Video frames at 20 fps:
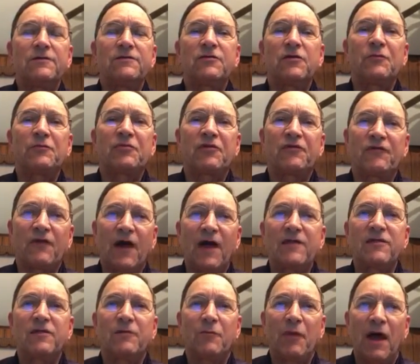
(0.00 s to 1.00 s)
to
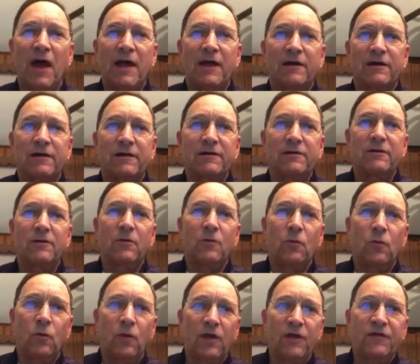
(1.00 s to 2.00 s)
provide the buyer
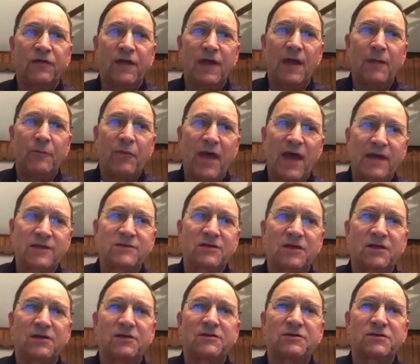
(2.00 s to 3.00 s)
with a
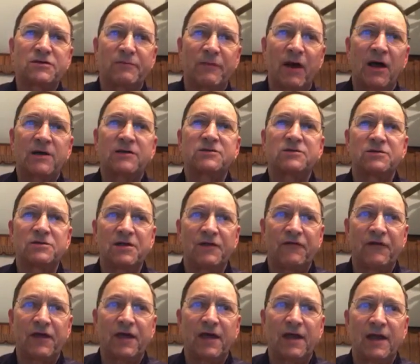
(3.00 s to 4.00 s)
passing smog
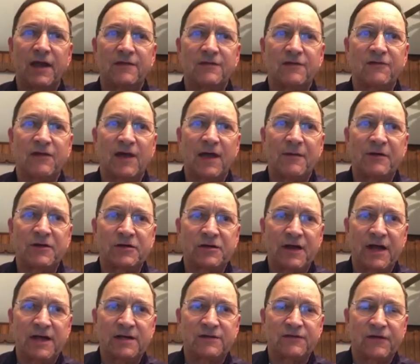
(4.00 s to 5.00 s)
certificate at the time of
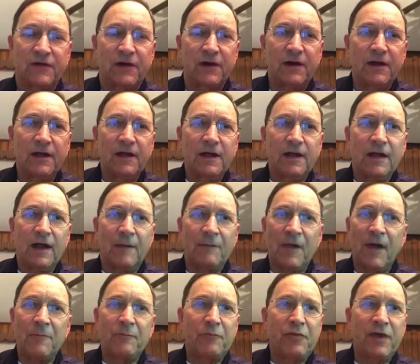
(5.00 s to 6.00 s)
transfer. Now, I'm
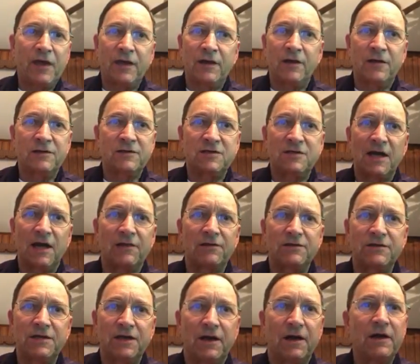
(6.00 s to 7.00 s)
not picking on
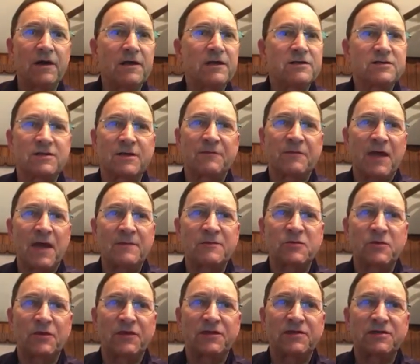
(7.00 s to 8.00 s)
sellers here.
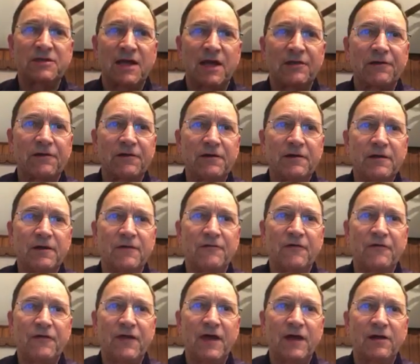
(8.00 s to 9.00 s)
Sometimes we're the seller
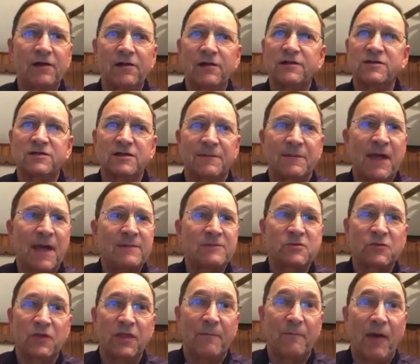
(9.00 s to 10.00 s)
of a vehicle and
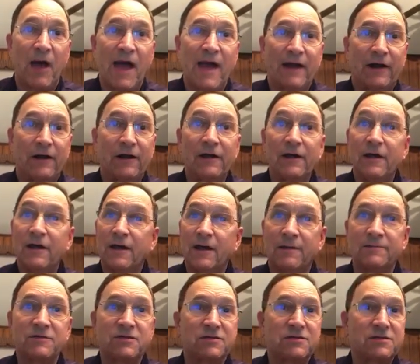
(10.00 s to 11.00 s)
sometimes we're the buyer.
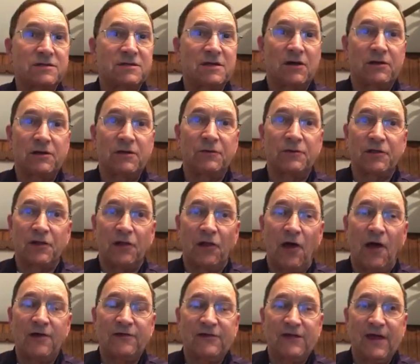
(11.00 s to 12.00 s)
I'm just telling you what the
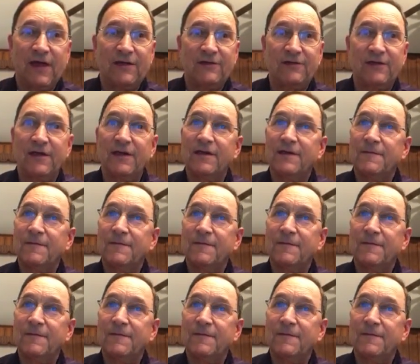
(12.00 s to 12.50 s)
law says,